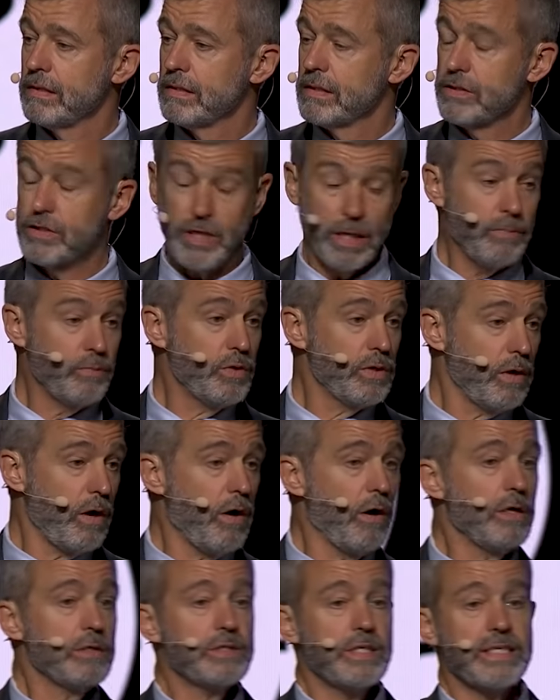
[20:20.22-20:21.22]
Some will
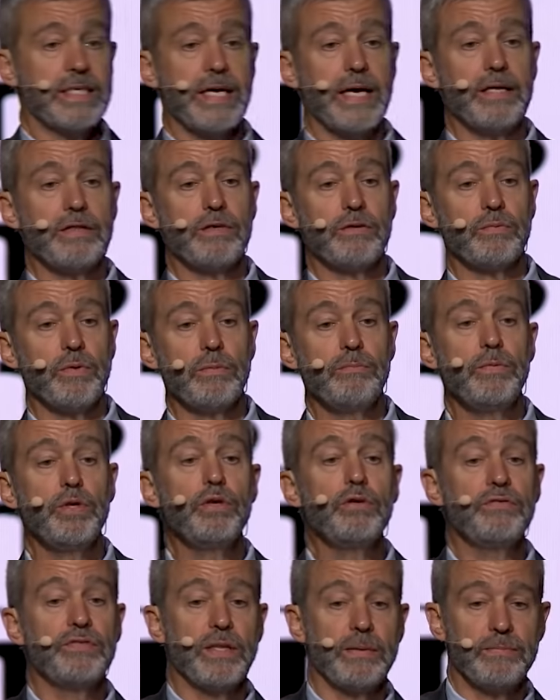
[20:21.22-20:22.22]
altogether
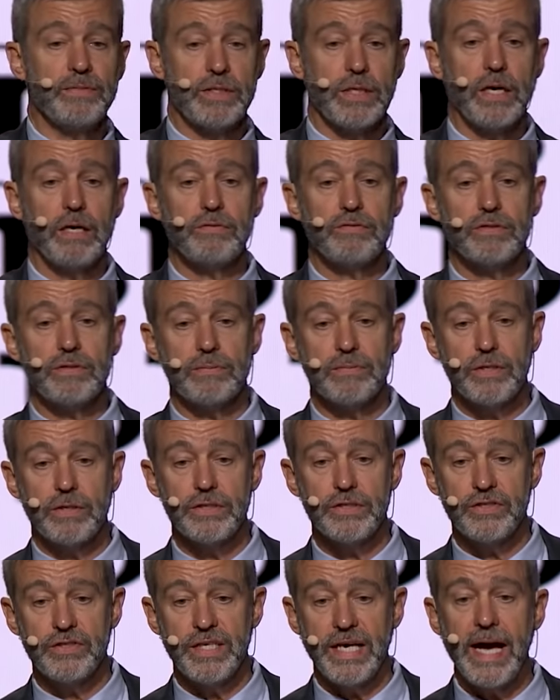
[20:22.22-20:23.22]
remove themselves from
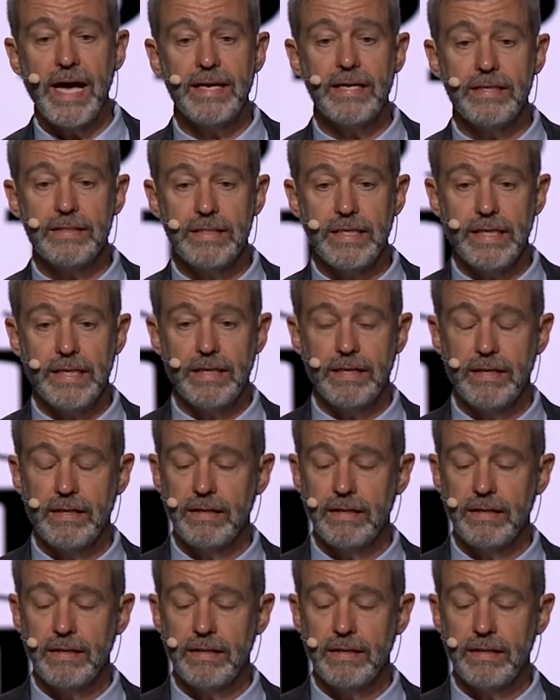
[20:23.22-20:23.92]
Christianity.